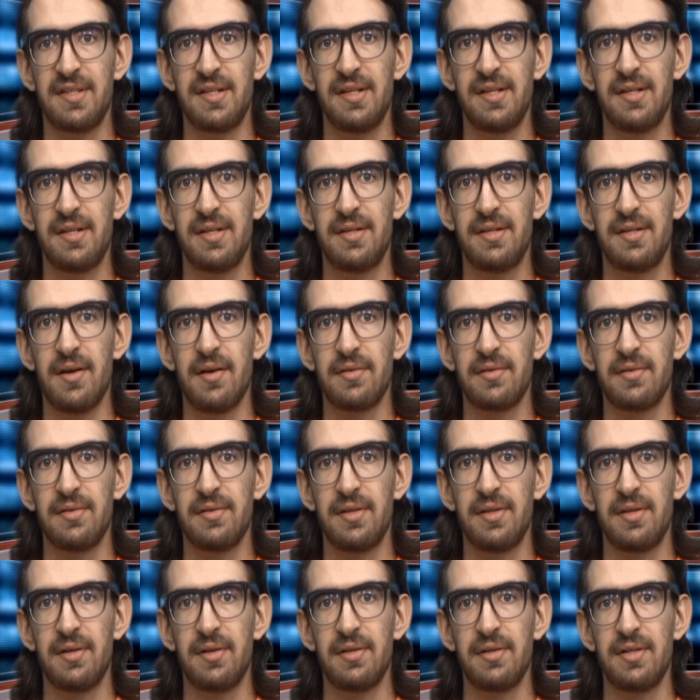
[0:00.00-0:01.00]
The city did
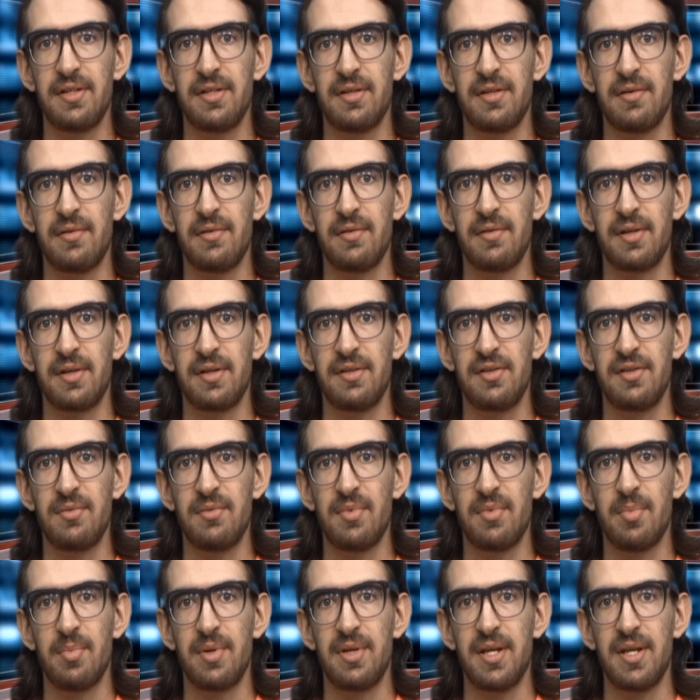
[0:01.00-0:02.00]
talk to the Attorney General
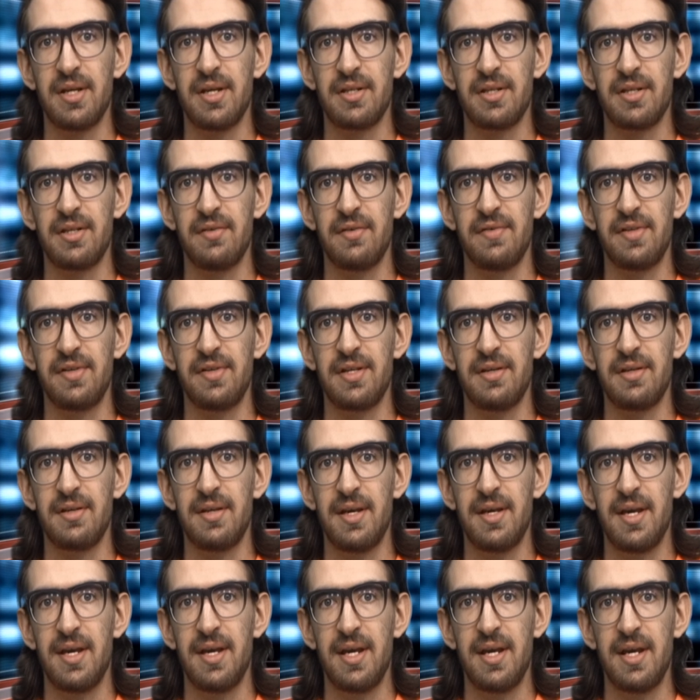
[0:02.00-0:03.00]
Consumer Protection
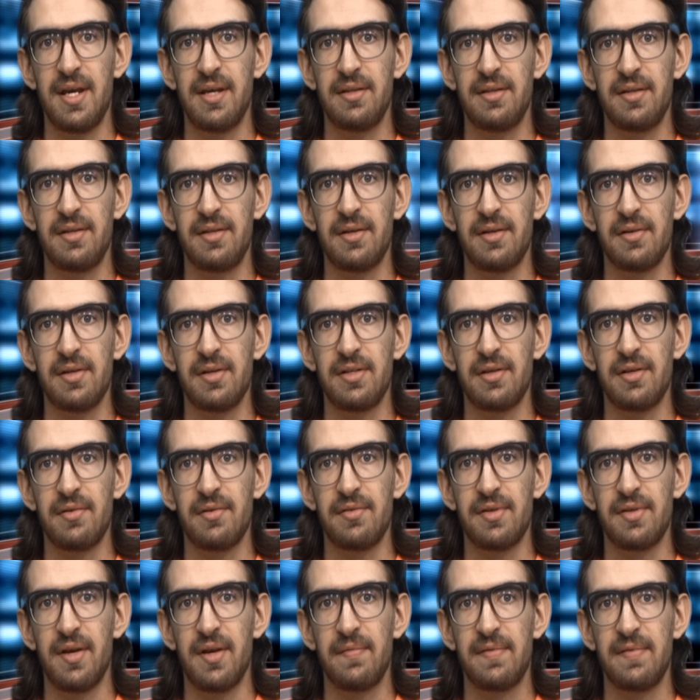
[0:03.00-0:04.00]
Division, and the
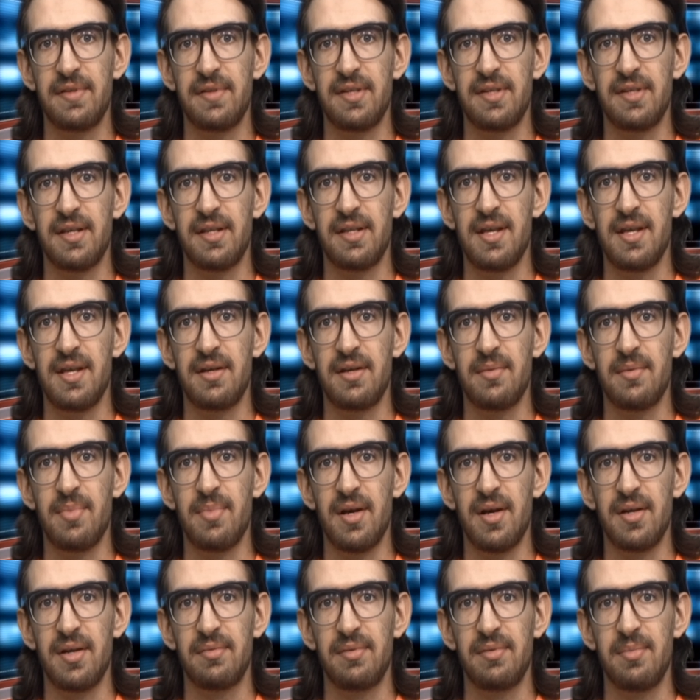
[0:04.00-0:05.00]
Attorney General's office said they
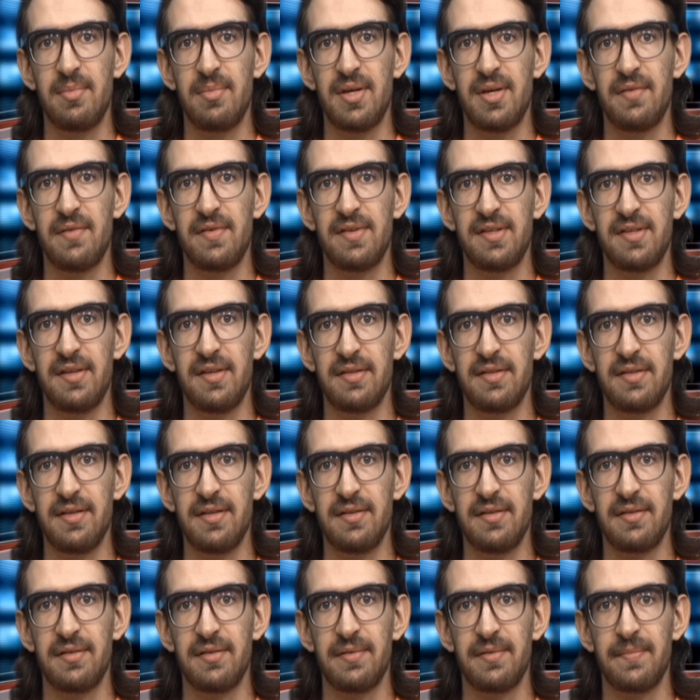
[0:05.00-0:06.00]
could possibly be of
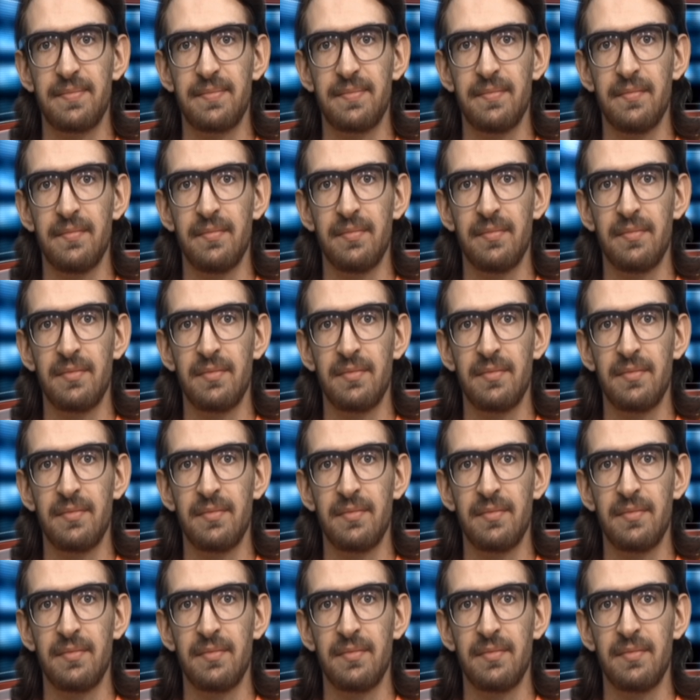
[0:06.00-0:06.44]
assistance.